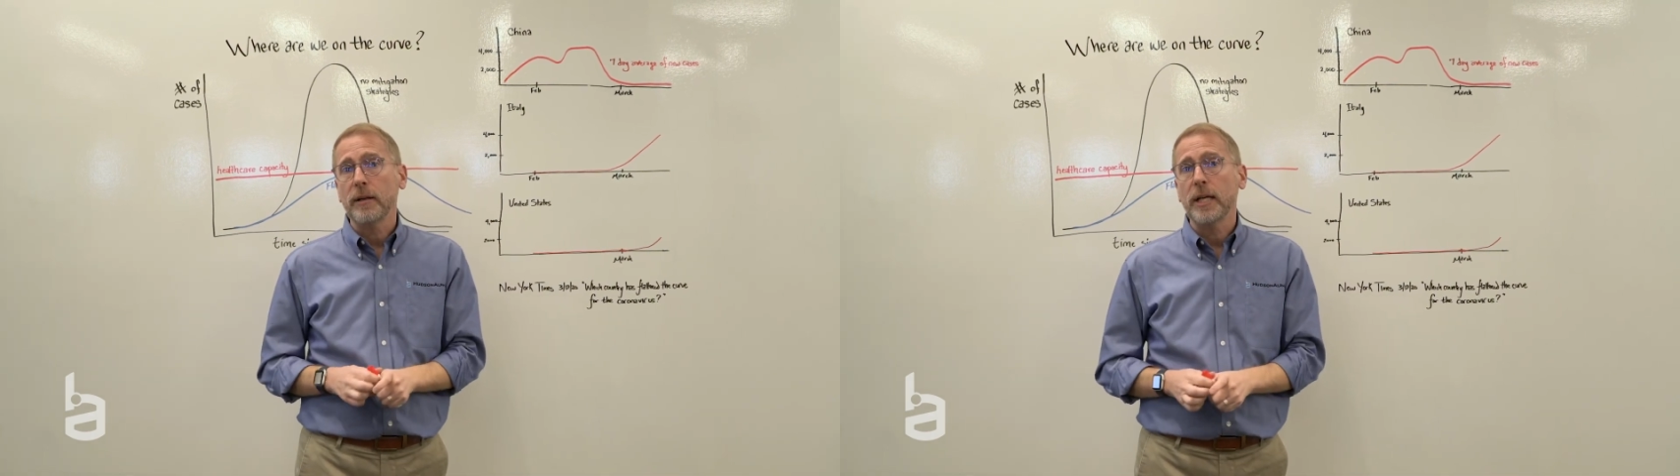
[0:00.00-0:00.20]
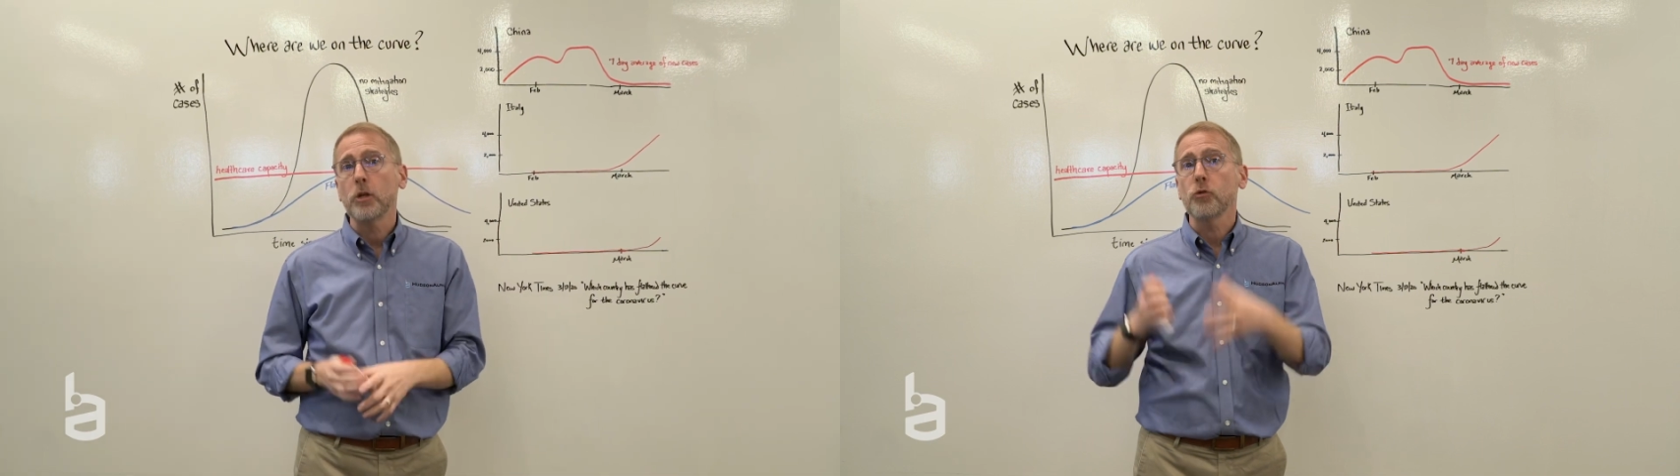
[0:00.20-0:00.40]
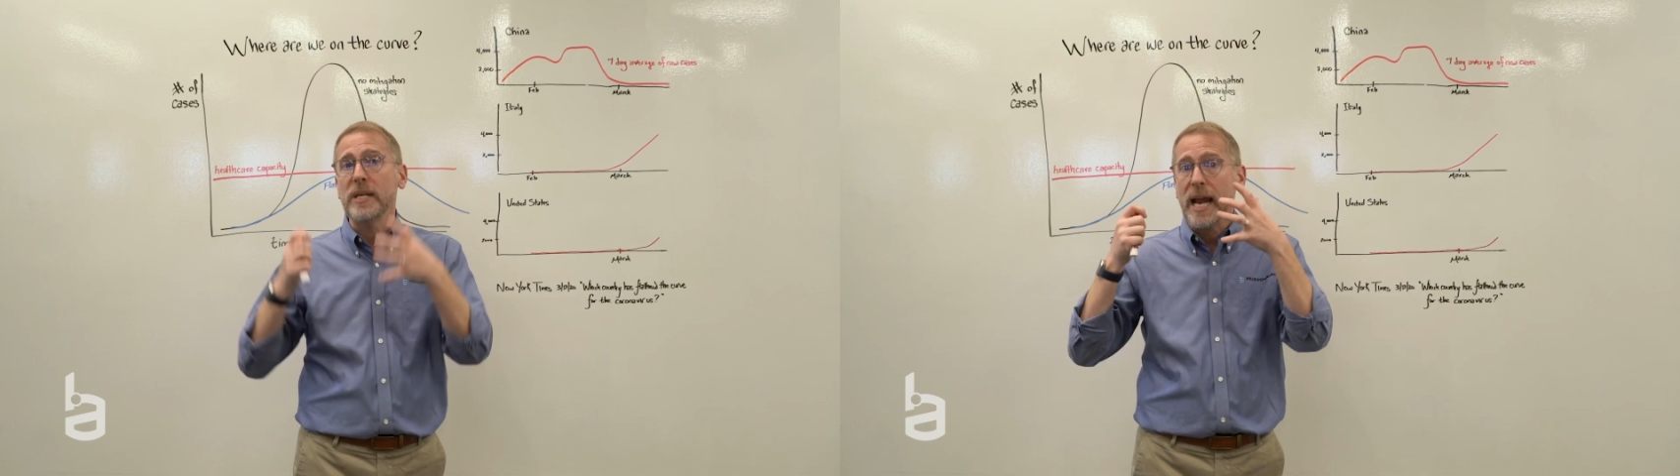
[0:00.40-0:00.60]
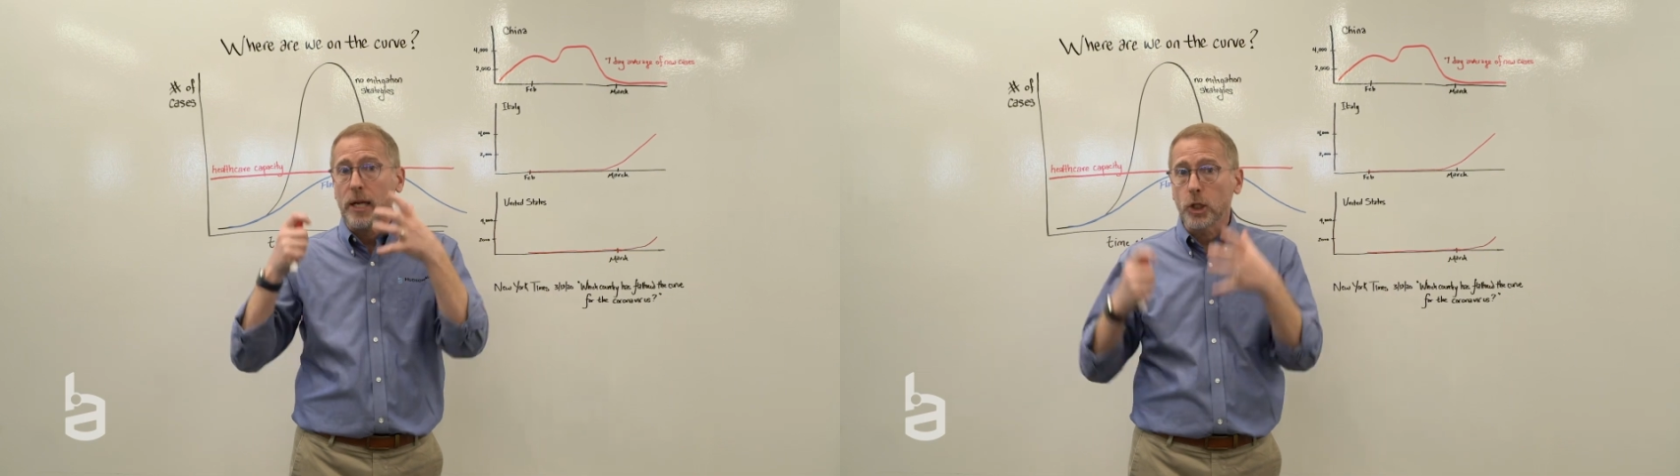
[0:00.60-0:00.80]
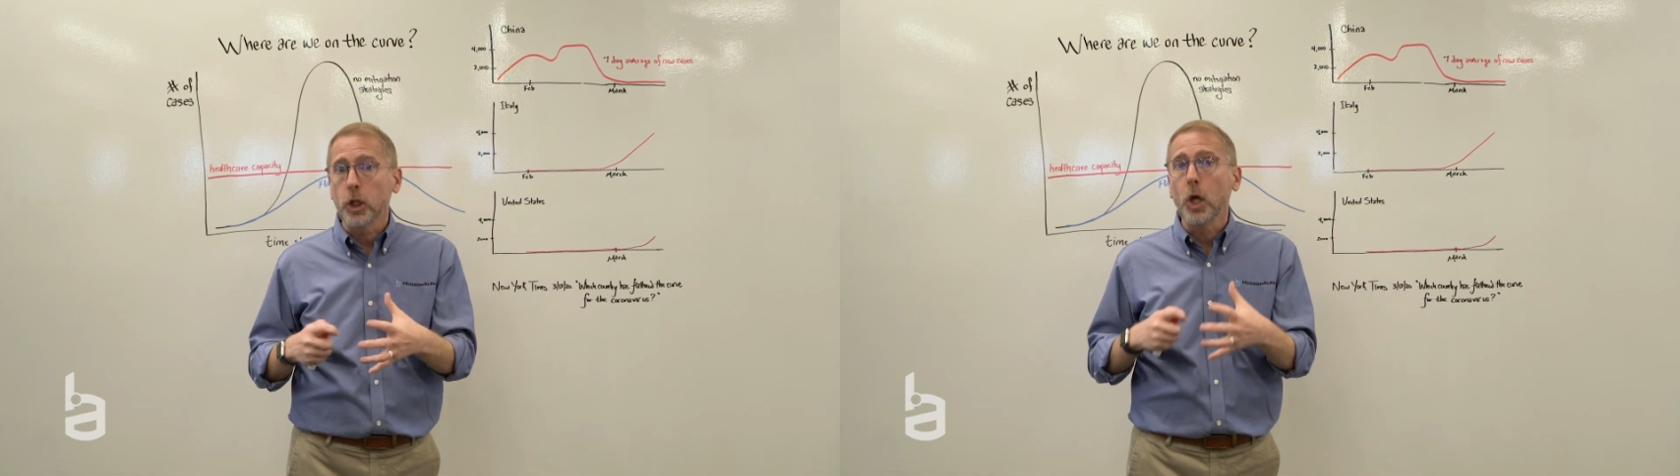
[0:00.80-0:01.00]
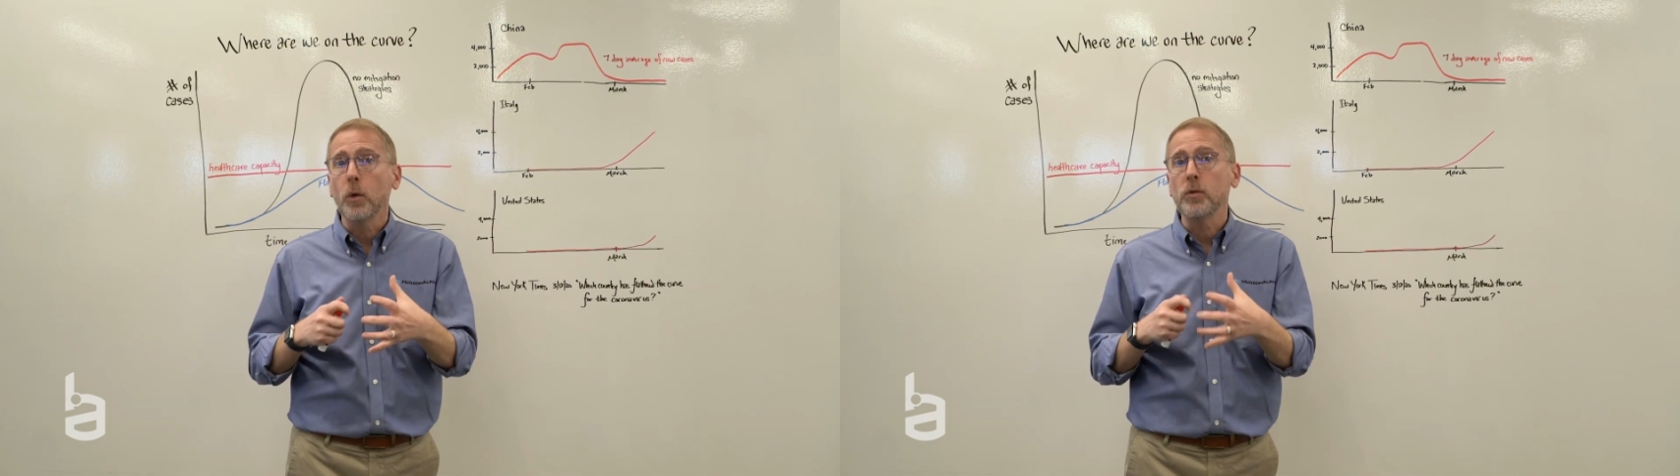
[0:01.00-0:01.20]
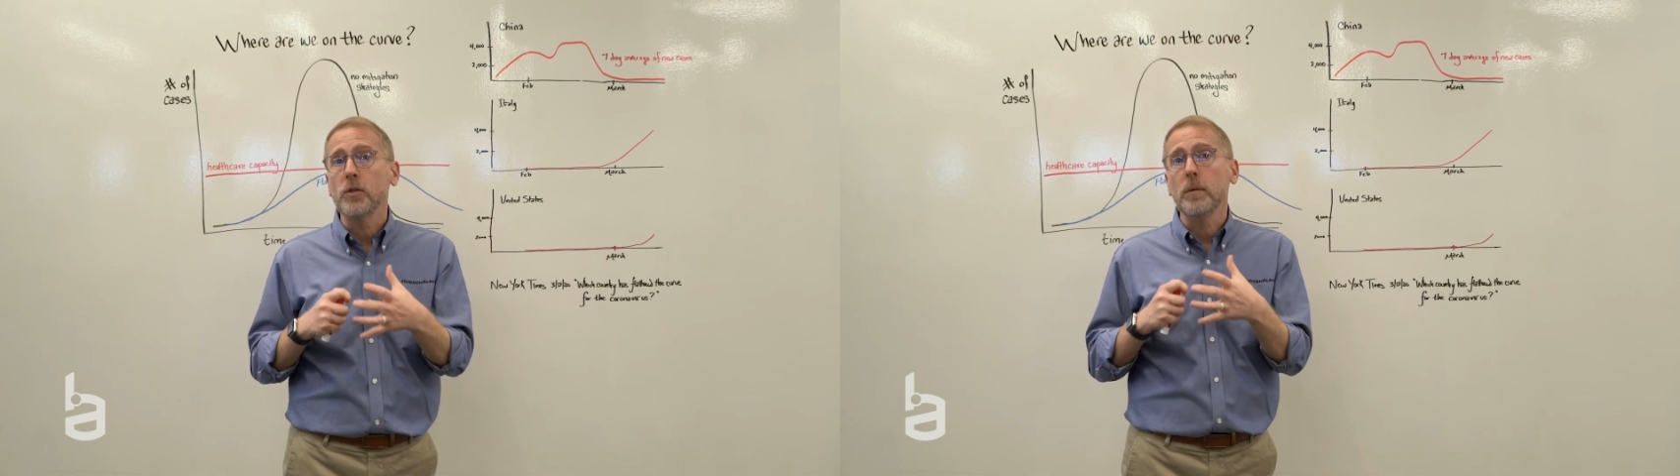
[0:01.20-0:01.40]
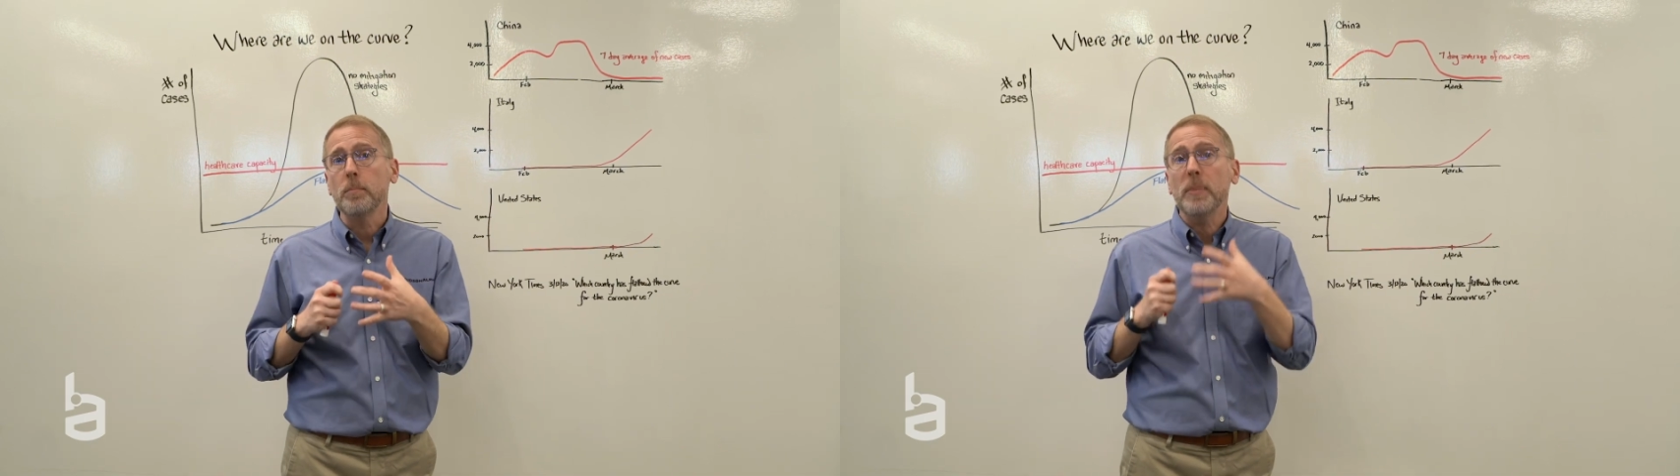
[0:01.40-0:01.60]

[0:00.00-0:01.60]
country and closed